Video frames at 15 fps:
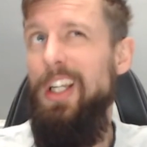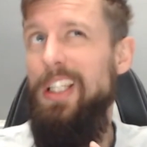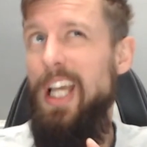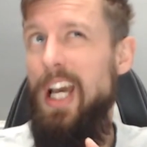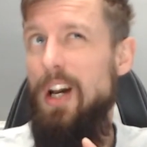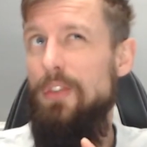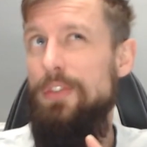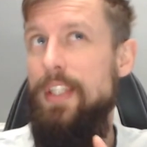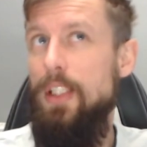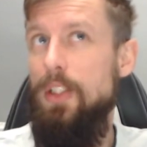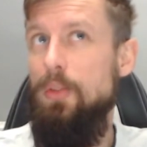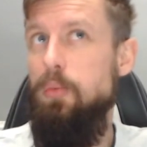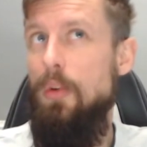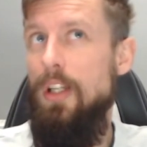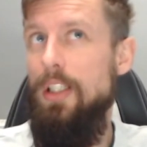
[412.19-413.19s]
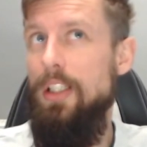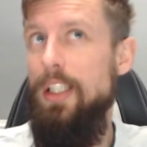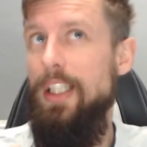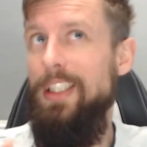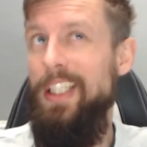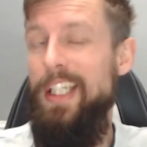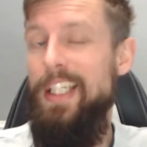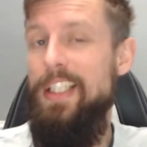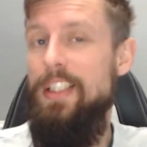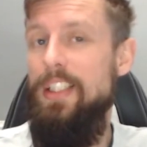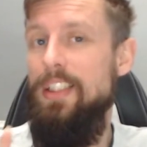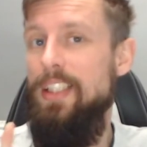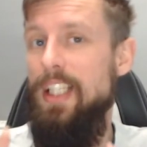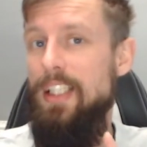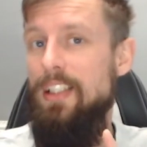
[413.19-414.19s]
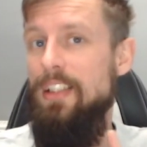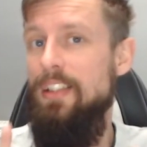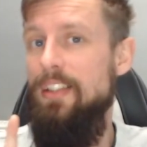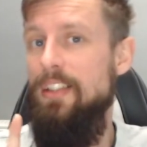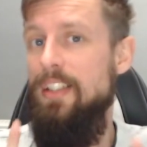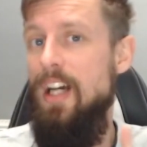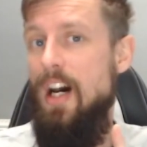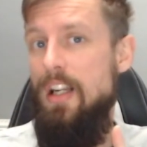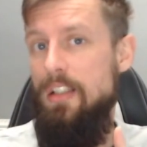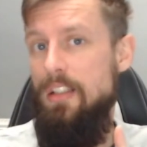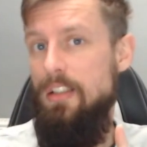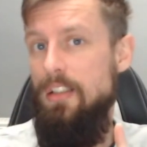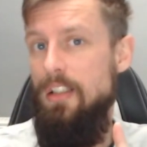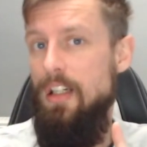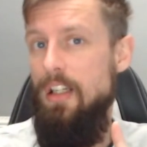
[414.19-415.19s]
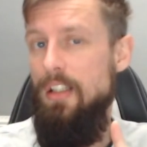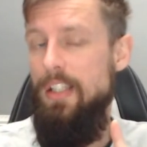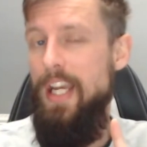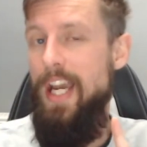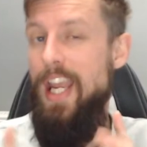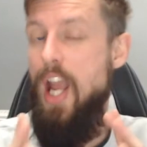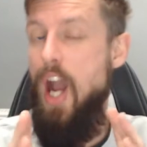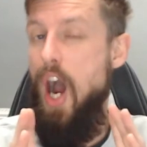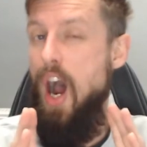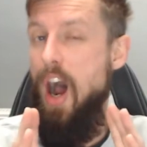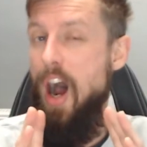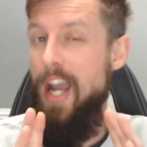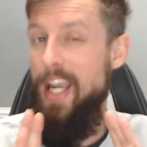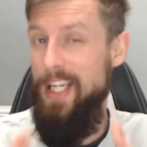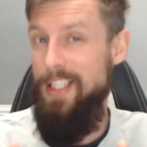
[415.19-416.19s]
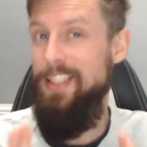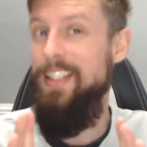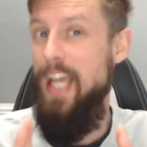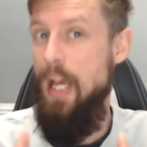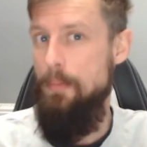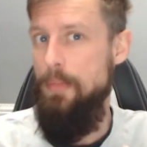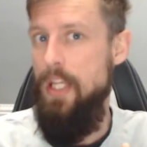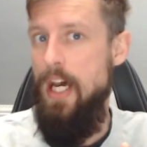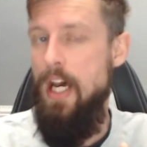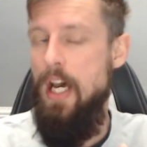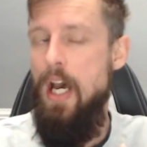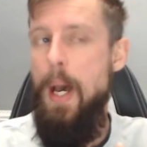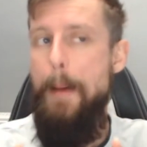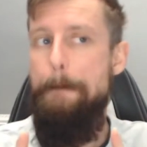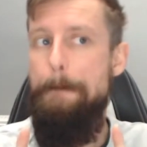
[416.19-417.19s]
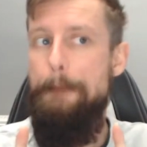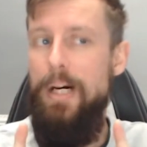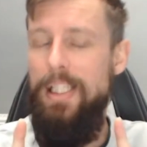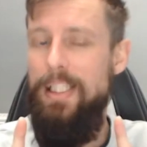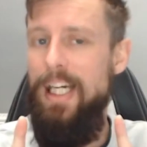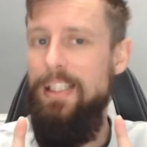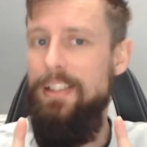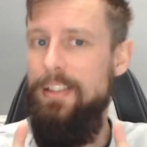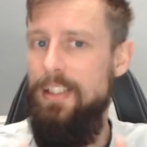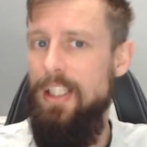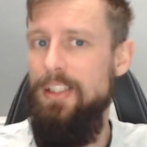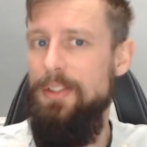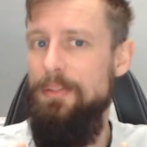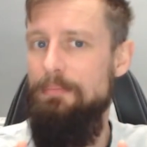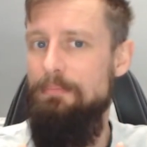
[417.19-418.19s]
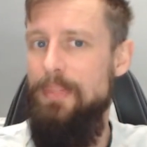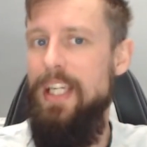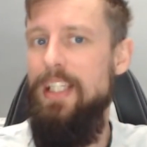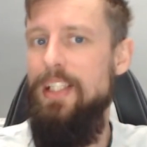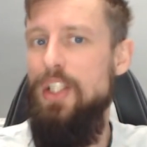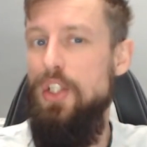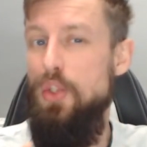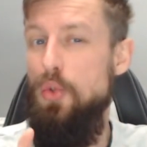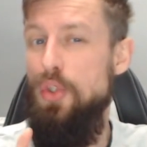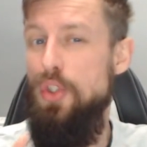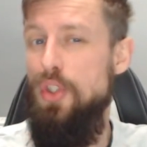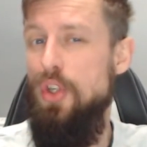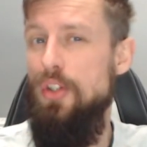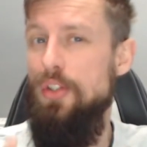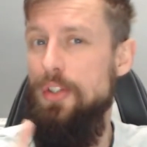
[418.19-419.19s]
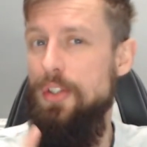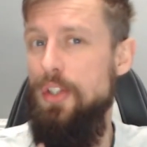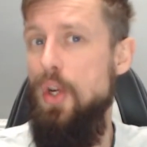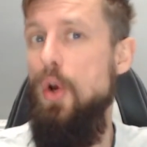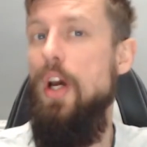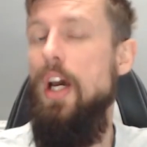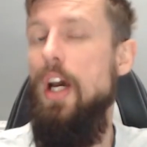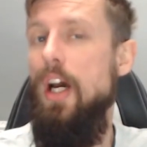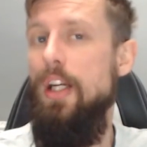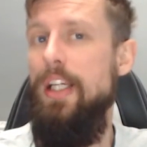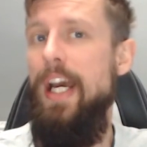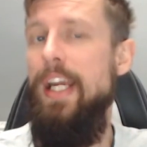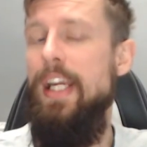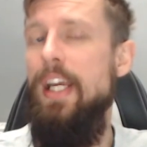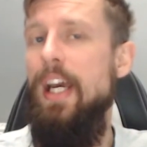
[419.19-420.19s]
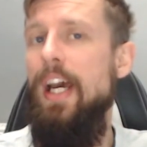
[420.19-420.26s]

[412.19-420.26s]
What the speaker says: Now, this one is easier said than done, okay? I accept that. But that doesn't mean that you shouldn't do it, okay?